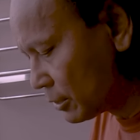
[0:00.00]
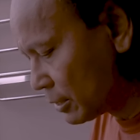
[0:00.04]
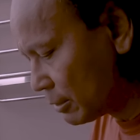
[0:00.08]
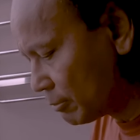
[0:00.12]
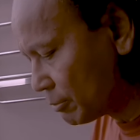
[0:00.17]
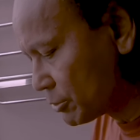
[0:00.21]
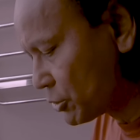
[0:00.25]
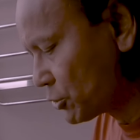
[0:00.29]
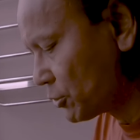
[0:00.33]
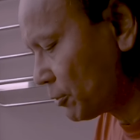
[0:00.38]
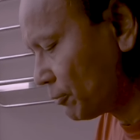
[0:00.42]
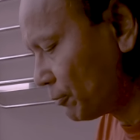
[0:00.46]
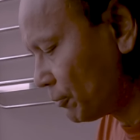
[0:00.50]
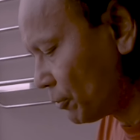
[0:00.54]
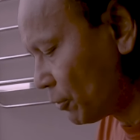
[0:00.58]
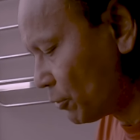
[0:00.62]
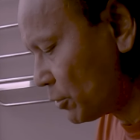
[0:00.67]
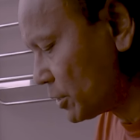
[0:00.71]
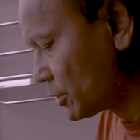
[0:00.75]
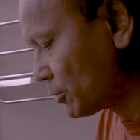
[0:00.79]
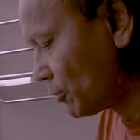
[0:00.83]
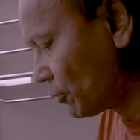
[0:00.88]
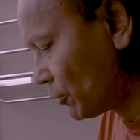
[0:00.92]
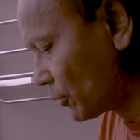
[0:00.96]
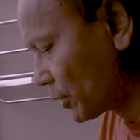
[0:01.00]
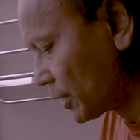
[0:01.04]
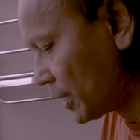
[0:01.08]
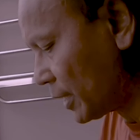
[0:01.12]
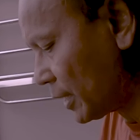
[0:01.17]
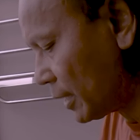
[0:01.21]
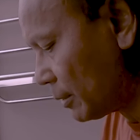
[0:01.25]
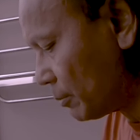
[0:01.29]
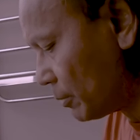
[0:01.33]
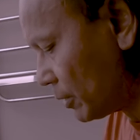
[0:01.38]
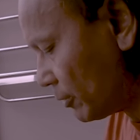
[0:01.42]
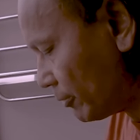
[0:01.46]
if you shoot photos
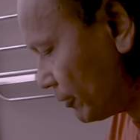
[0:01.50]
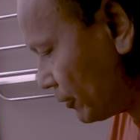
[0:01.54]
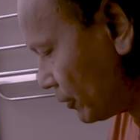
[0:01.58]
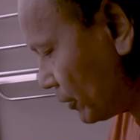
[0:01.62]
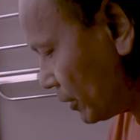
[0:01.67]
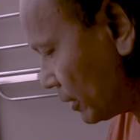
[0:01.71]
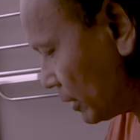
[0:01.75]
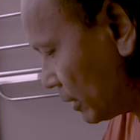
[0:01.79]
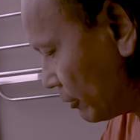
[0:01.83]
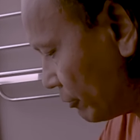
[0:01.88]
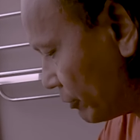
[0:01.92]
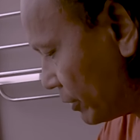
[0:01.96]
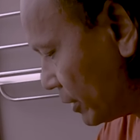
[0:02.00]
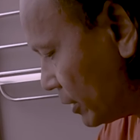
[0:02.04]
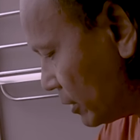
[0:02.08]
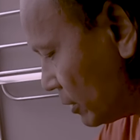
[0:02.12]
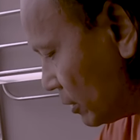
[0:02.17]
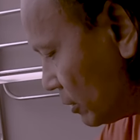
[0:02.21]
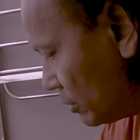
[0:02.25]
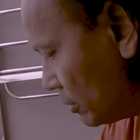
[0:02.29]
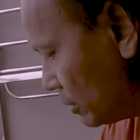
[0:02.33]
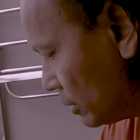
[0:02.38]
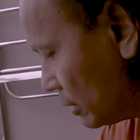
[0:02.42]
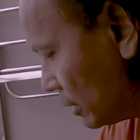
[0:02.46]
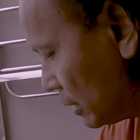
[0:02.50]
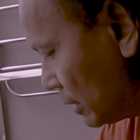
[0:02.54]
4K, but for the video